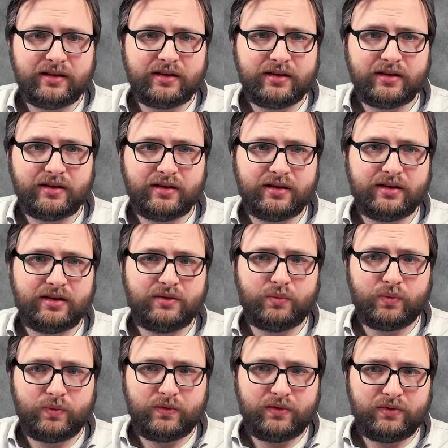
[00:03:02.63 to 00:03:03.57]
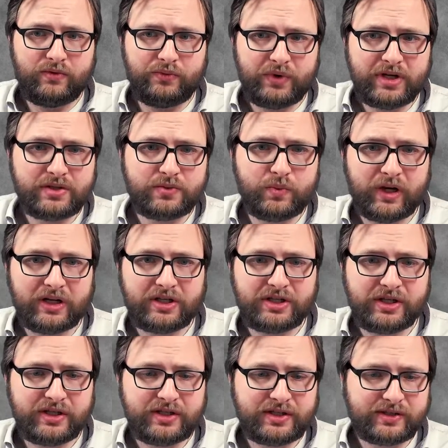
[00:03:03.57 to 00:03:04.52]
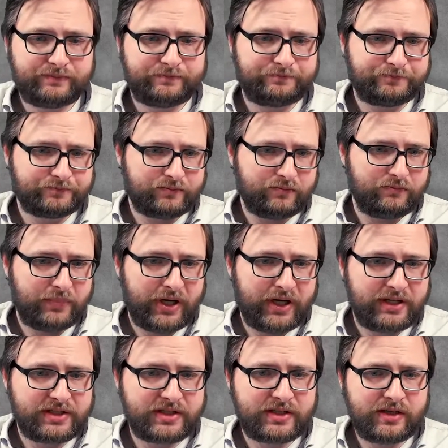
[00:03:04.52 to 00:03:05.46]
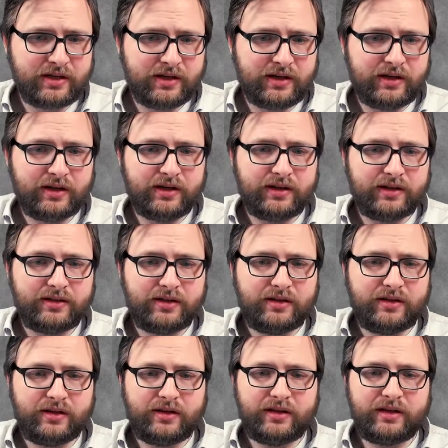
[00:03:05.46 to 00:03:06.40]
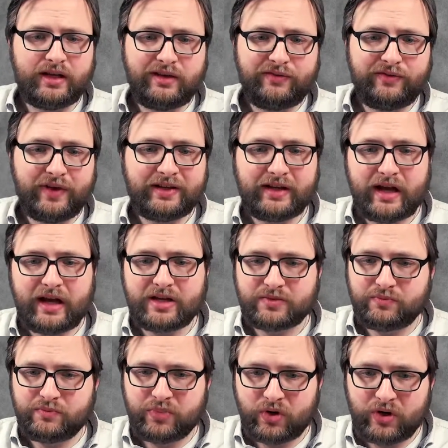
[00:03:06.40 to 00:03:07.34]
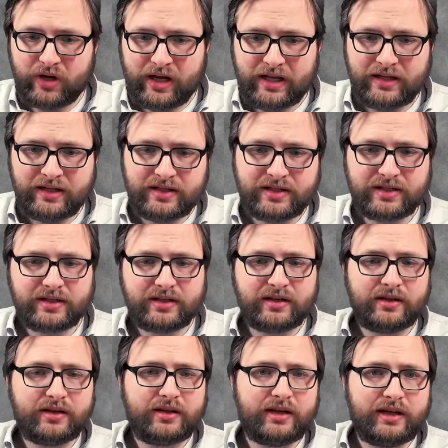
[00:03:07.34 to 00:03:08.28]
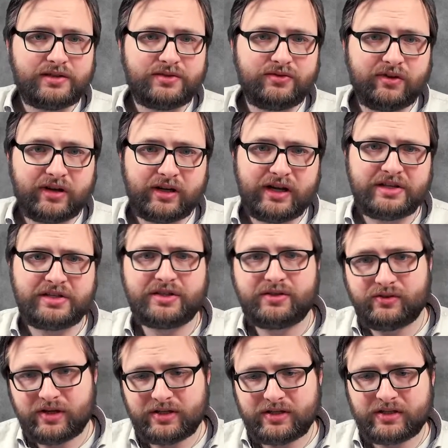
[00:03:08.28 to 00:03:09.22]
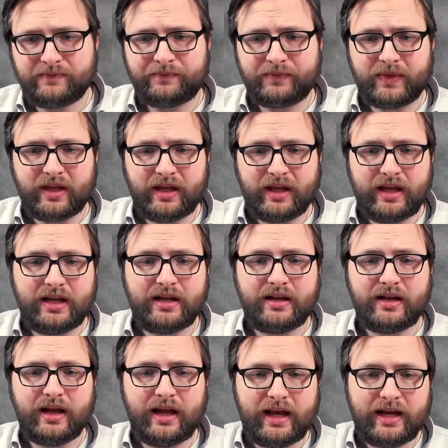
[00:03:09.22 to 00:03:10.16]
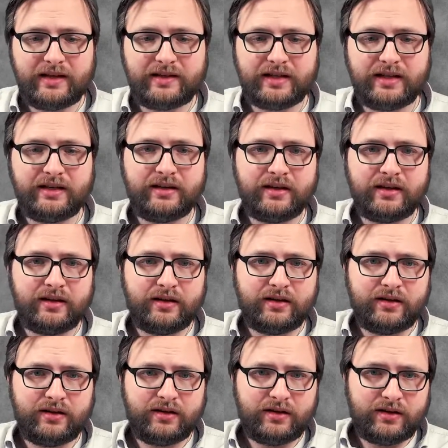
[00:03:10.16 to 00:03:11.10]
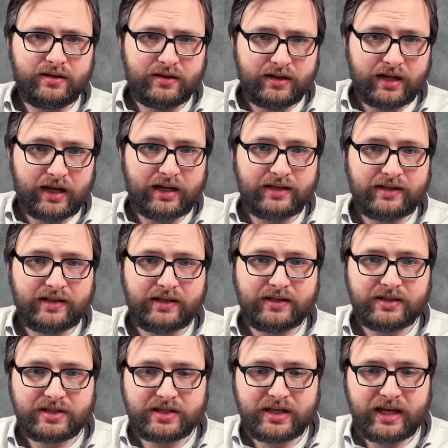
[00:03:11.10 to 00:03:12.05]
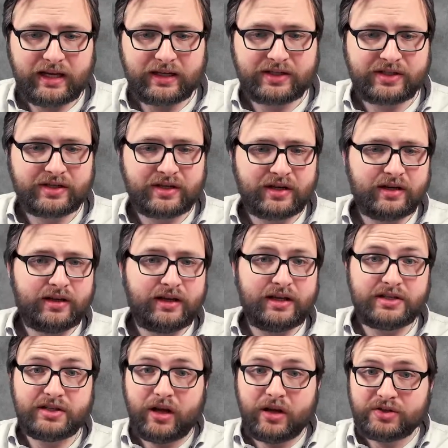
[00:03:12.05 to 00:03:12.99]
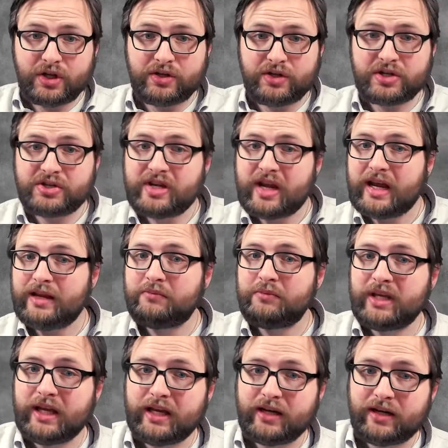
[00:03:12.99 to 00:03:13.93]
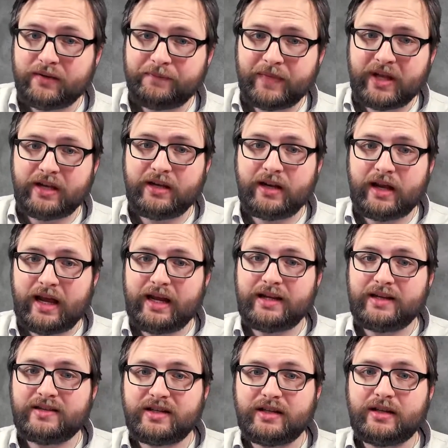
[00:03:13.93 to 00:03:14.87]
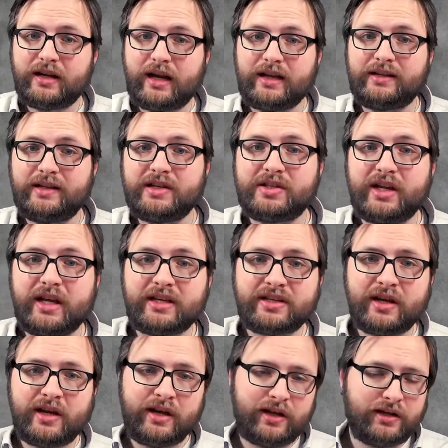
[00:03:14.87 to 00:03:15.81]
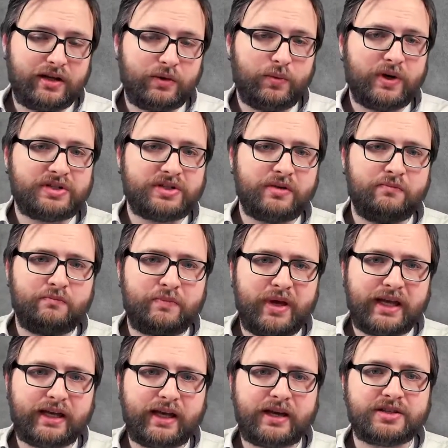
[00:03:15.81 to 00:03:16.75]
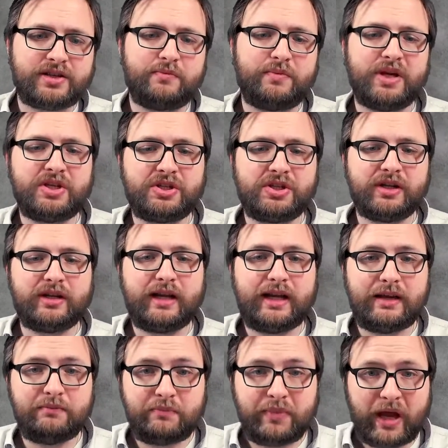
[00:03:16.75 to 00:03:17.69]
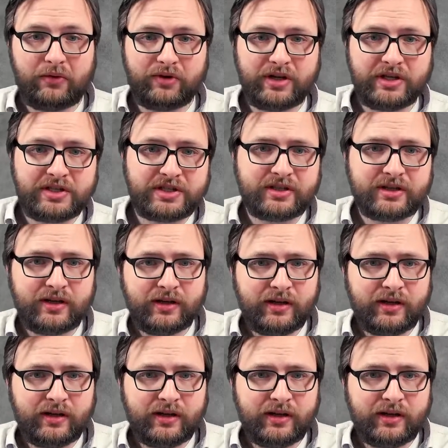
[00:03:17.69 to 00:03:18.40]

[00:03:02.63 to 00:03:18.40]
wristwatches, but the Invicta as brand is registered in 1896. It's also the same year, in 1896, there was a big exhibition in Paris,